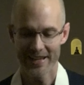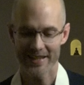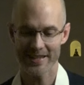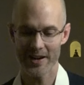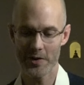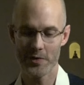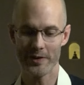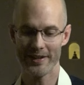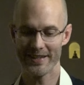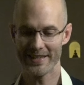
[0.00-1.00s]

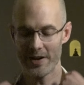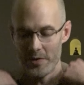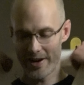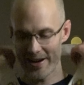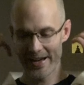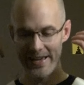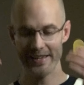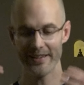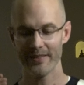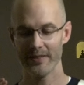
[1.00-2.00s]
So, so when
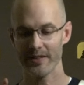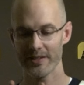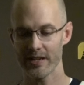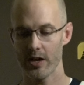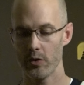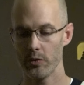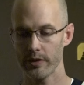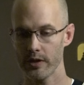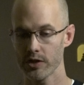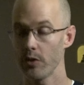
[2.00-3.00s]
I
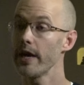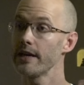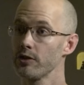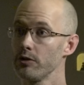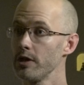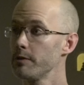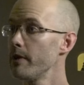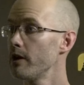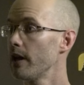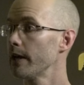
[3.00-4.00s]
so so yes yeah, so this
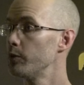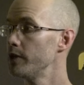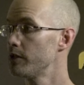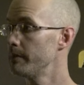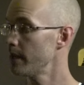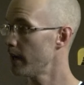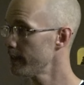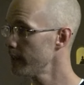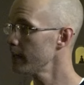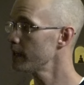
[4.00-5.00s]
mirror like wisdom i
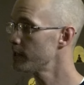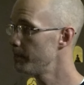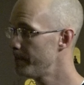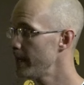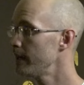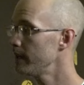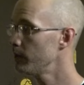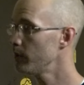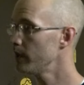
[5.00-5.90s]
think it's a bit